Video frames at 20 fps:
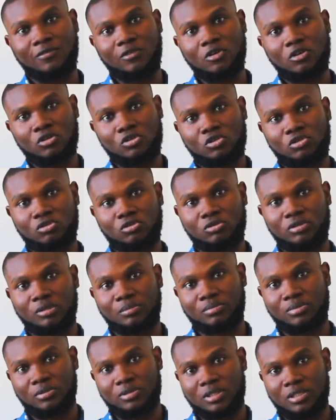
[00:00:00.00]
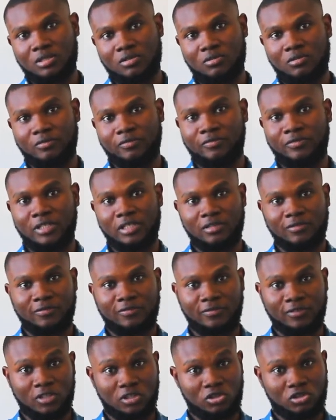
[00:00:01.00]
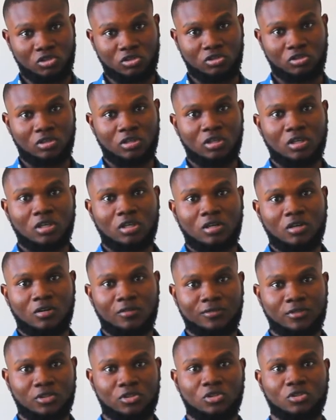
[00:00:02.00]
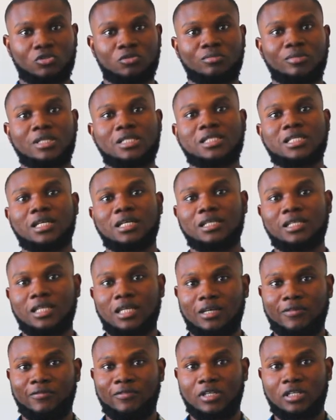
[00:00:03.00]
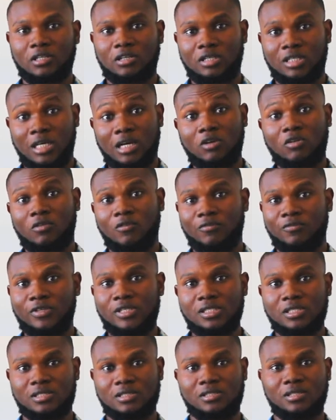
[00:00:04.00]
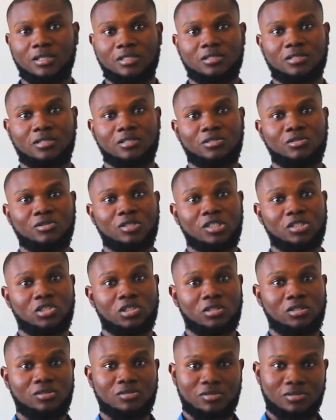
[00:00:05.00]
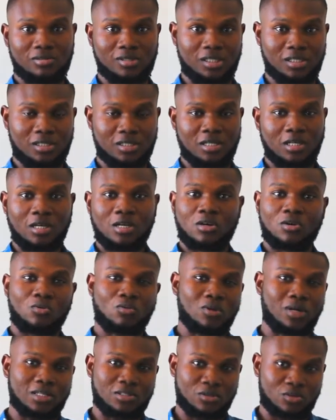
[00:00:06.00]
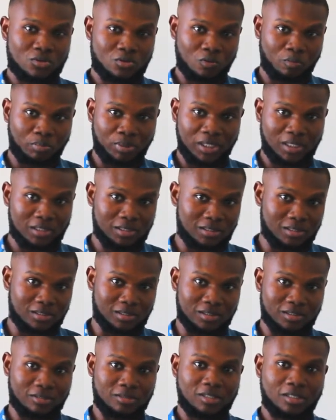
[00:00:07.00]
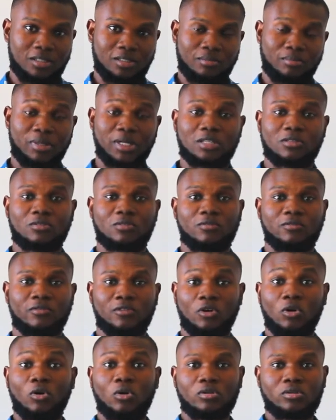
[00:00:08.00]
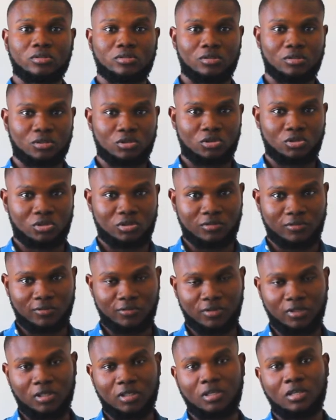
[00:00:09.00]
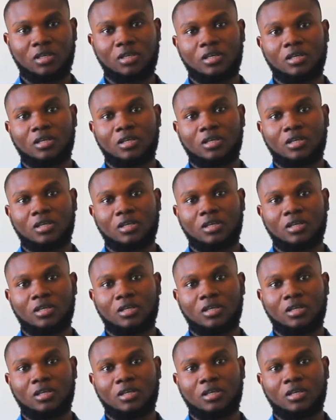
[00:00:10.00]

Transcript: they've gone through the process of verification of your documents, and they are convinced that you're a genuine student who has also paid part of all your tuition fee.